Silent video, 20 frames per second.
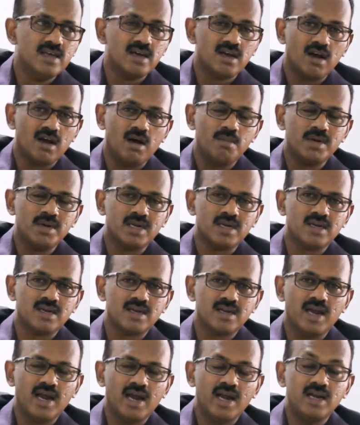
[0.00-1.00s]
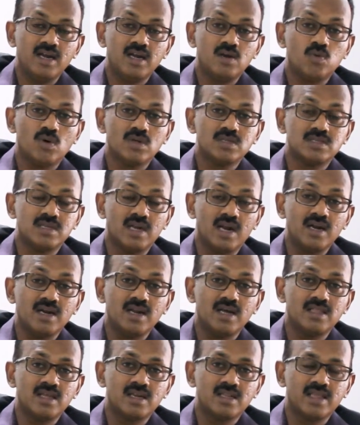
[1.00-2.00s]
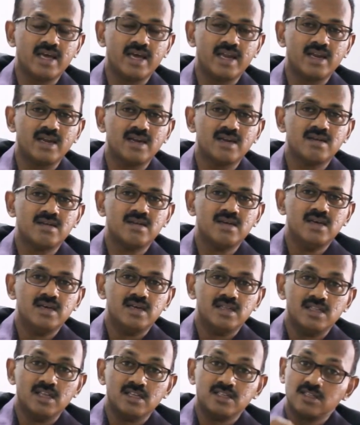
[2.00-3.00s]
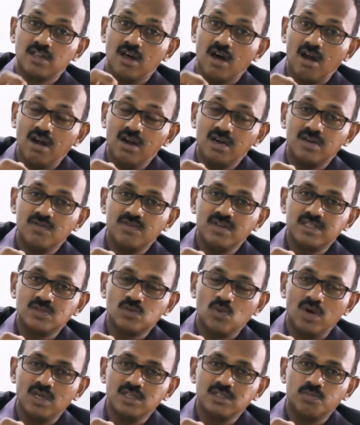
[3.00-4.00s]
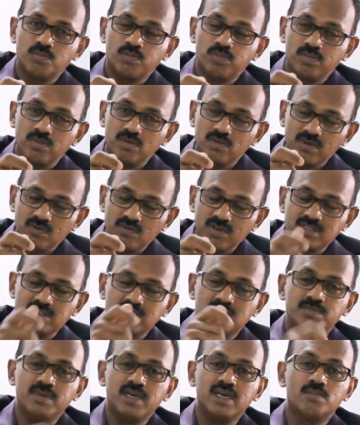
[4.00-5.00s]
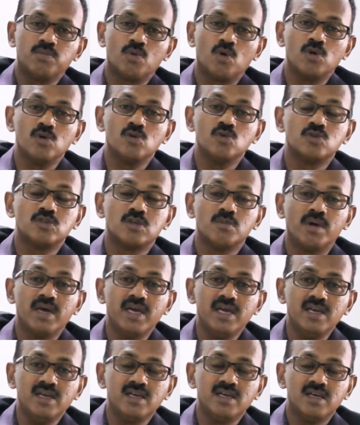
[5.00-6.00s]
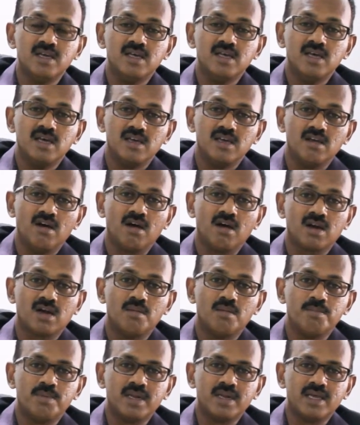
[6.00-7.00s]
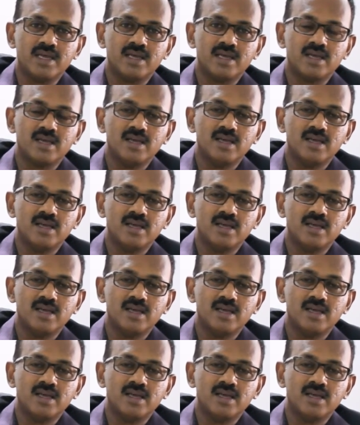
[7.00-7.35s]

common. and it was none other than the salt which is being produced by your company.